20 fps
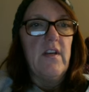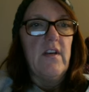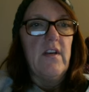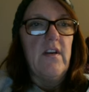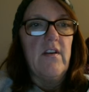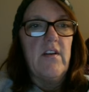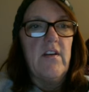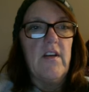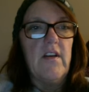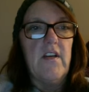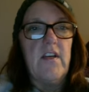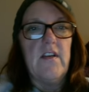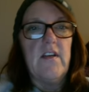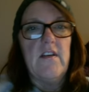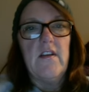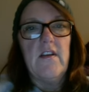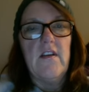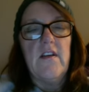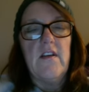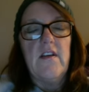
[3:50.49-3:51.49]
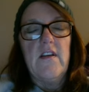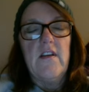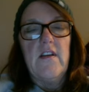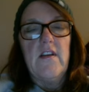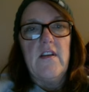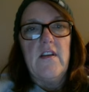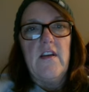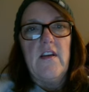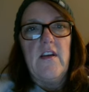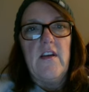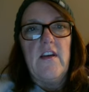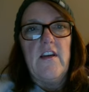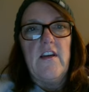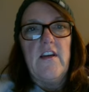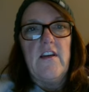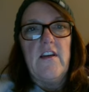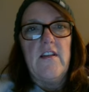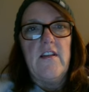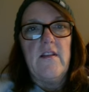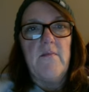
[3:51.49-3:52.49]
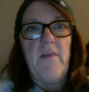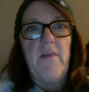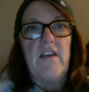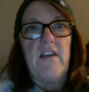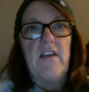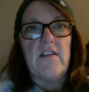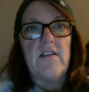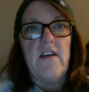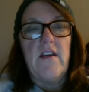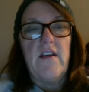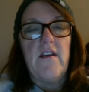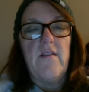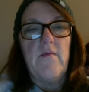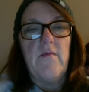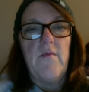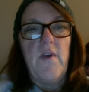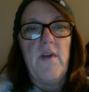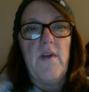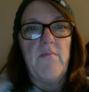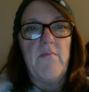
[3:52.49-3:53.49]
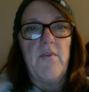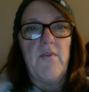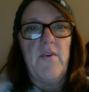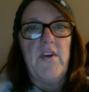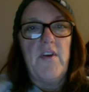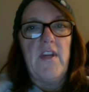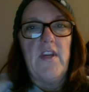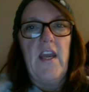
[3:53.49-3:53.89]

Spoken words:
on the back side of the whiteboard.